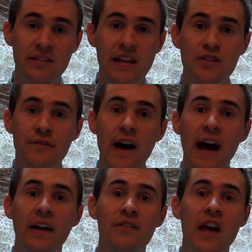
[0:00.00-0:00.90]
stage
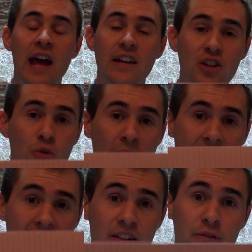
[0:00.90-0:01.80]
5 and you
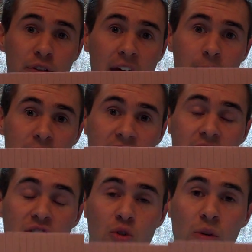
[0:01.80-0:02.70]
ask for that
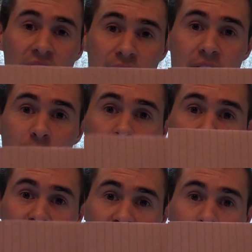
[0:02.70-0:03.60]
business, you give them a
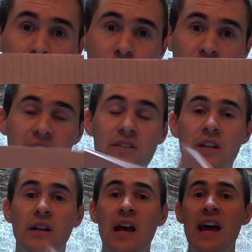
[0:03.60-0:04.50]
legitimate reason
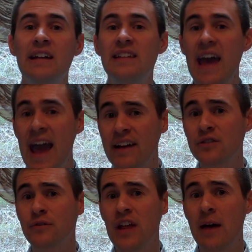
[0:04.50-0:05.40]
to
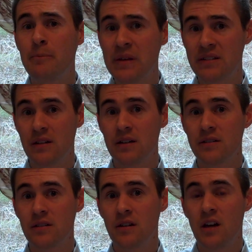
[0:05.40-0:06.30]
ask for that
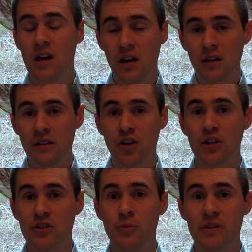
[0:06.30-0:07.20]
business, they're
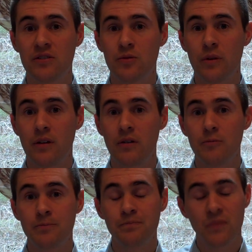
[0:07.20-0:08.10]
going to do business with you.
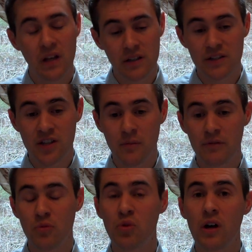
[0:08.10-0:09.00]
At least some of
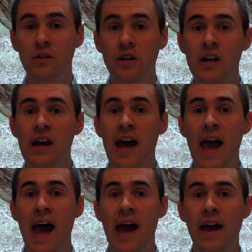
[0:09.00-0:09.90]
them will.
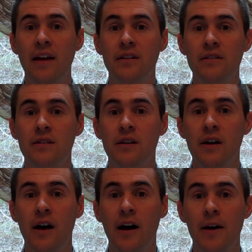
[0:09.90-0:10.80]
And
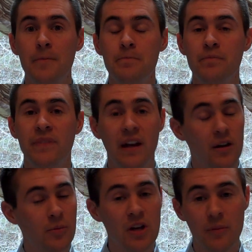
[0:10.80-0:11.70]
then
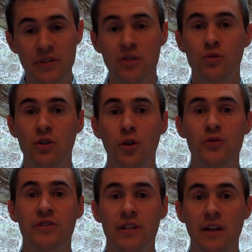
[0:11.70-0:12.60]
it'll be up to you to
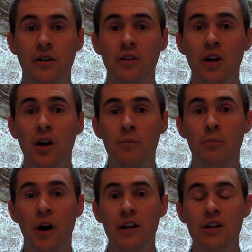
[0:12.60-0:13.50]
close the deal.
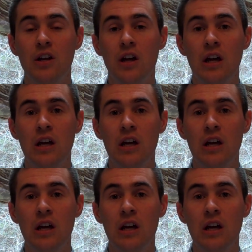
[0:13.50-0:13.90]
But